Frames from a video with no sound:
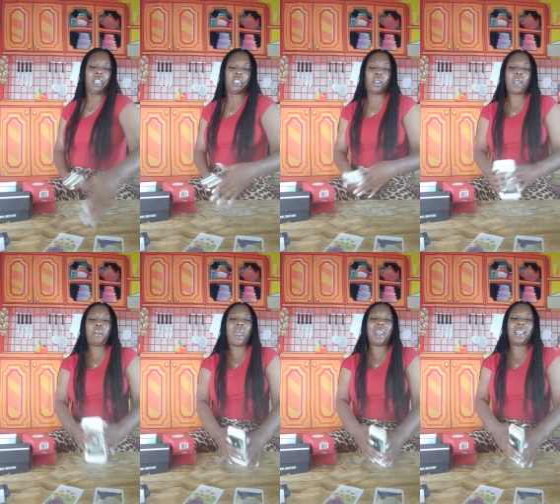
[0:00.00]
So they
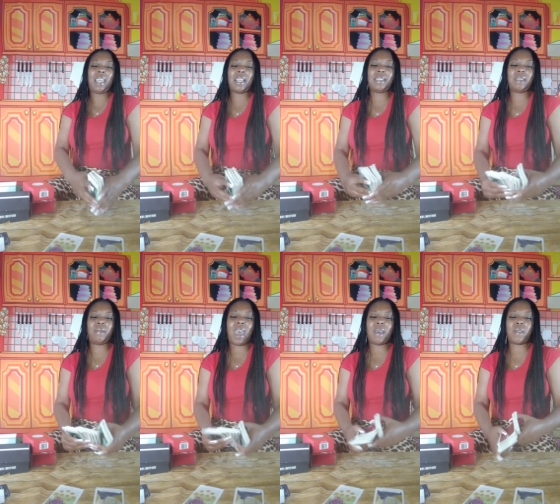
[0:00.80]
probably can't
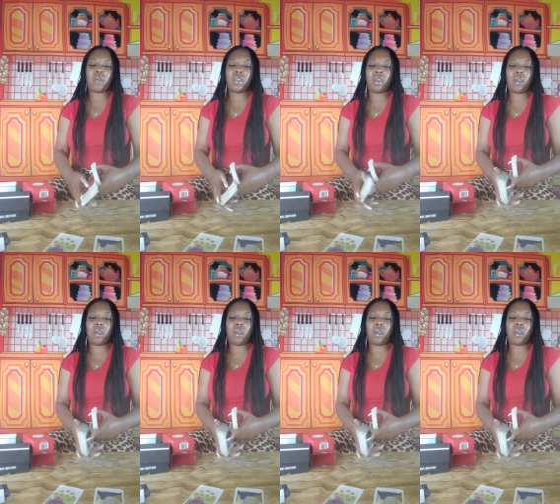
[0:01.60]
survive on their